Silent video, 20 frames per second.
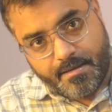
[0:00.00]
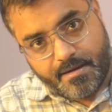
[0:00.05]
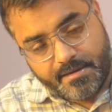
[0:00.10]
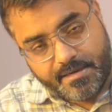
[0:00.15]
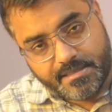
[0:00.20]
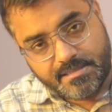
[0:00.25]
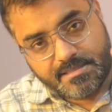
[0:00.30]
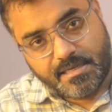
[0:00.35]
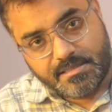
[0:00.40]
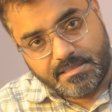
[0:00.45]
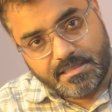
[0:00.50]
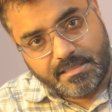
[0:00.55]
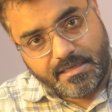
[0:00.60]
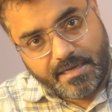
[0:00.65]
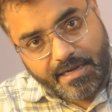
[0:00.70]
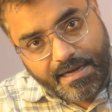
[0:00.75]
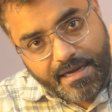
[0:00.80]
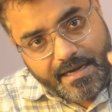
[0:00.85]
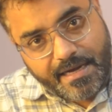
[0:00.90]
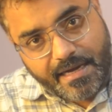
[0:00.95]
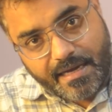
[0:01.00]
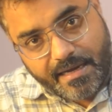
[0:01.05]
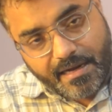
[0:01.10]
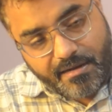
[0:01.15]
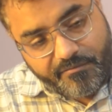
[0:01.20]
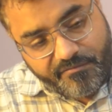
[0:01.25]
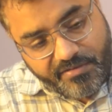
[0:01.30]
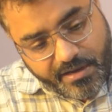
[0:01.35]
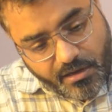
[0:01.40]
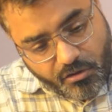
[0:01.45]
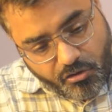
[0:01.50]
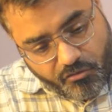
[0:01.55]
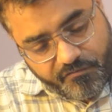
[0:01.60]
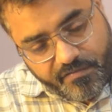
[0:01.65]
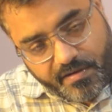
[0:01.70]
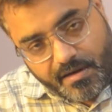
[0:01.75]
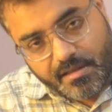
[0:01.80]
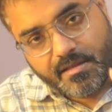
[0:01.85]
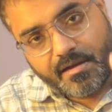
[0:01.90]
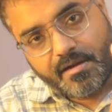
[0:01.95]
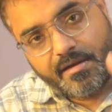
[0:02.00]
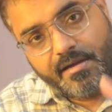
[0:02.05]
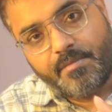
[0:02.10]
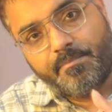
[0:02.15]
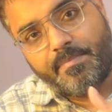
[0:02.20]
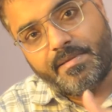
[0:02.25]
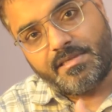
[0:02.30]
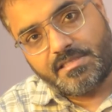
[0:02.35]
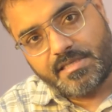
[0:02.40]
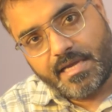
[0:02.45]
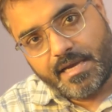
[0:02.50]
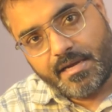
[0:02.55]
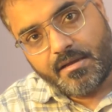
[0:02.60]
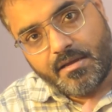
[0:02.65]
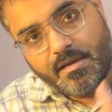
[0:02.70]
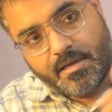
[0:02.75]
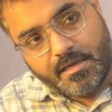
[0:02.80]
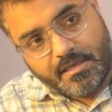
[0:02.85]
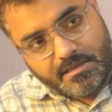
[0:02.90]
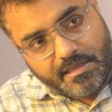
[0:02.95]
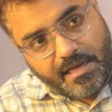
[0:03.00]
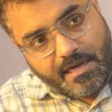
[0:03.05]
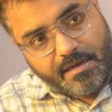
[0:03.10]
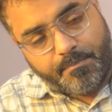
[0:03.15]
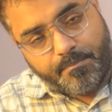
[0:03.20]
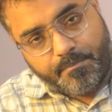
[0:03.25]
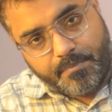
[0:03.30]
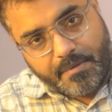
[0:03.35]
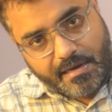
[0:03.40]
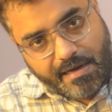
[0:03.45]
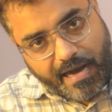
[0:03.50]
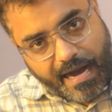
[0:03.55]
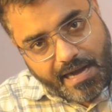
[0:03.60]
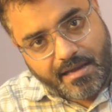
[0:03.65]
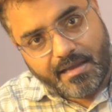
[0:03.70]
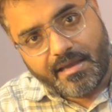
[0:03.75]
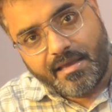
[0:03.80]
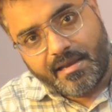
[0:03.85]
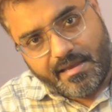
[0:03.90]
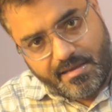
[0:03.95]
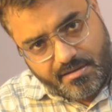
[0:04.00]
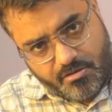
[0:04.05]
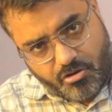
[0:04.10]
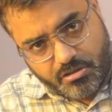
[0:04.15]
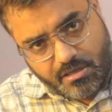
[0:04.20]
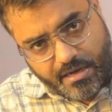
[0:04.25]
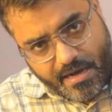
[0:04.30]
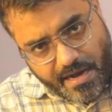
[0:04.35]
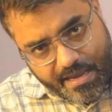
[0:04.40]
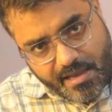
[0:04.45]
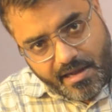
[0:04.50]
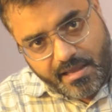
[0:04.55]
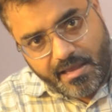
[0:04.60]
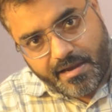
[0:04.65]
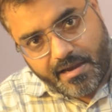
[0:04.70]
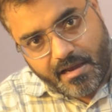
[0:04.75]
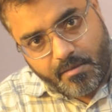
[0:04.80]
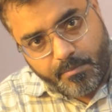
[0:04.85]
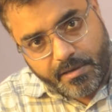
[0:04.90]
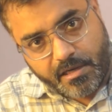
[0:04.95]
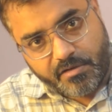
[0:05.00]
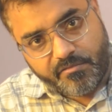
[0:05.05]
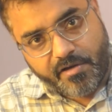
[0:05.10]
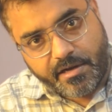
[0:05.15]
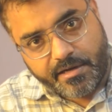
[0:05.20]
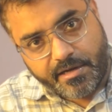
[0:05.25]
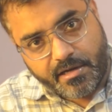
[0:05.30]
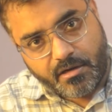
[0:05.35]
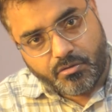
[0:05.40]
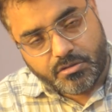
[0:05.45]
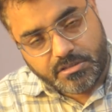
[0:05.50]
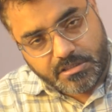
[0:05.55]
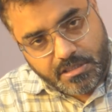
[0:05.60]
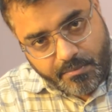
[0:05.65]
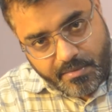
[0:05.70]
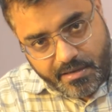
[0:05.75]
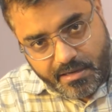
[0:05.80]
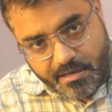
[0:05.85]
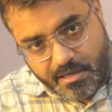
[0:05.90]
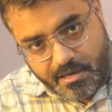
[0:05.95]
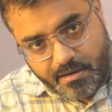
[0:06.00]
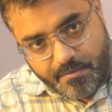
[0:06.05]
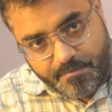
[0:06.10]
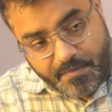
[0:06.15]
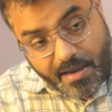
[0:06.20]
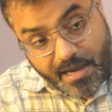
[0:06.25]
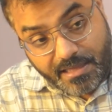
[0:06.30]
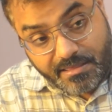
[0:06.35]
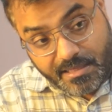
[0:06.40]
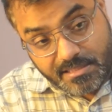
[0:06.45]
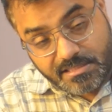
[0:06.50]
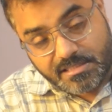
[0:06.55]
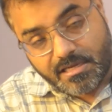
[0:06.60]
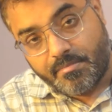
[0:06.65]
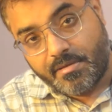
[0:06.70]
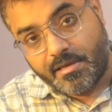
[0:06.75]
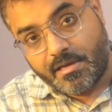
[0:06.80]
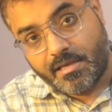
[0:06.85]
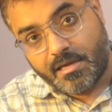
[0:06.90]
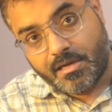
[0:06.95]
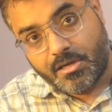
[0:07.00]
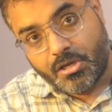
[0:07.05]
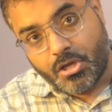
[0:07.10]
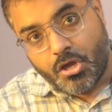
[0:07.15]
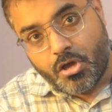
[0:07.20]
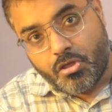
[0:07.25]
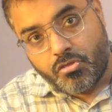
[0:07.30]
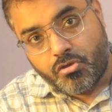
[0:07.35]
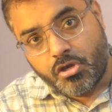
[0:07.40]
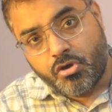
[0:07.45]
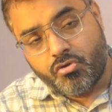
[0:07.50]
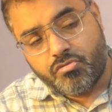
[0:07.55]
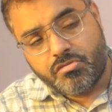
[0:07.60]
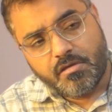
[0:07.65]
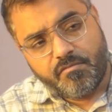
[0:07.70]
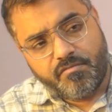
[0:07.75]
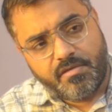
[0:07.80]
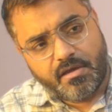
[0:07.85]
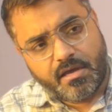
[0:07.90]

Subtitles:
discuss it in detail. We can go further deep inside. That the category or the area can be divided into sub area and then sub area. So you see, we